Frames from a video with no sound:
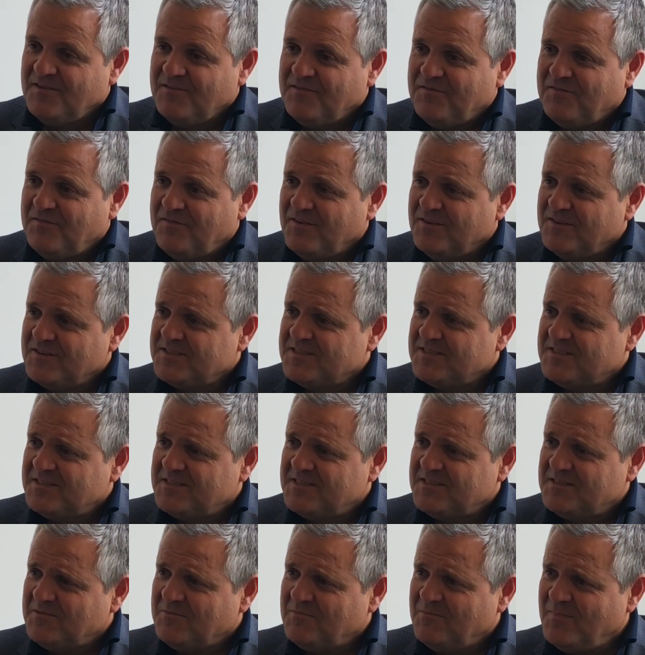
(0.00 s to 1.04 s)

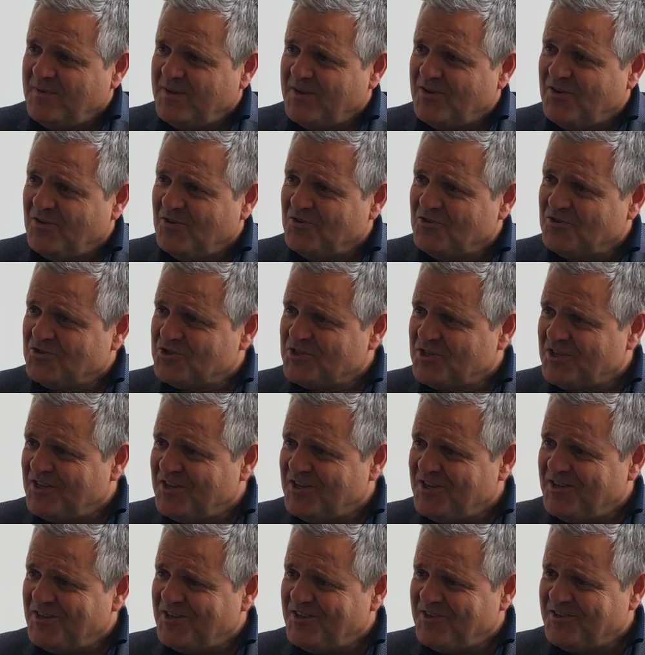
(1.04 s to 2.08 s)
First, because
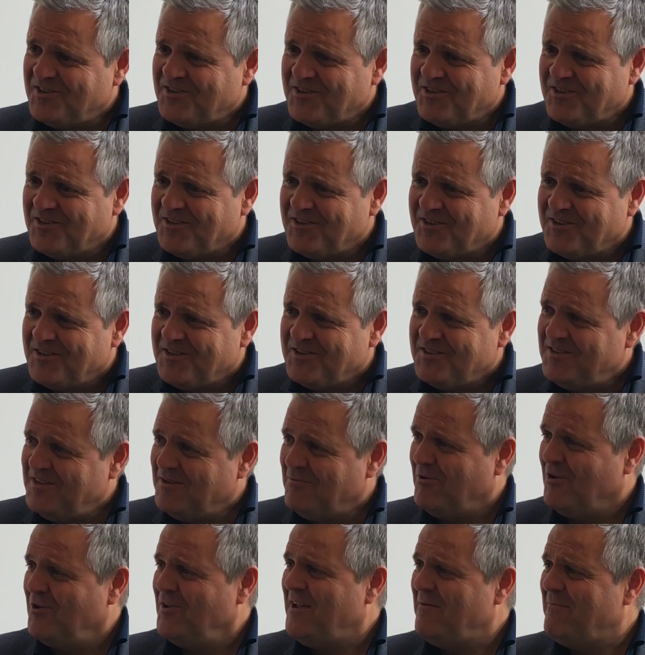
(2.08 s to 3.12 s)
the
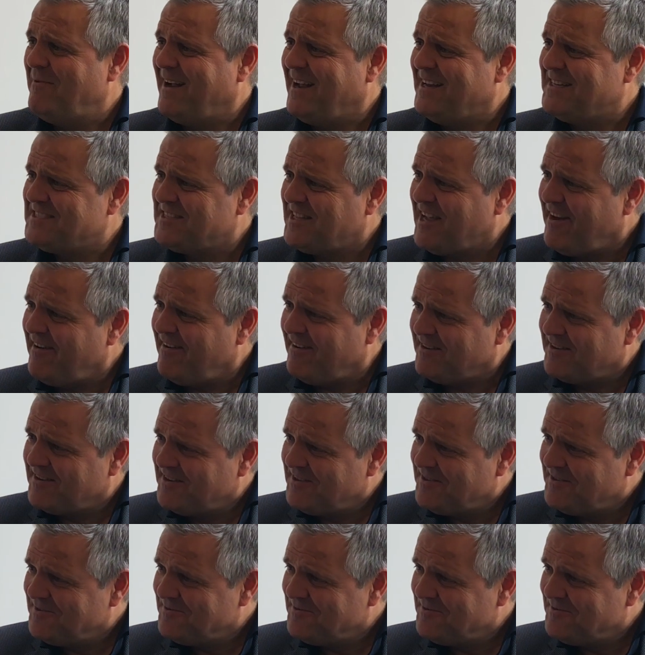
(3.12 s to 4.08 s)
ball never gets tired.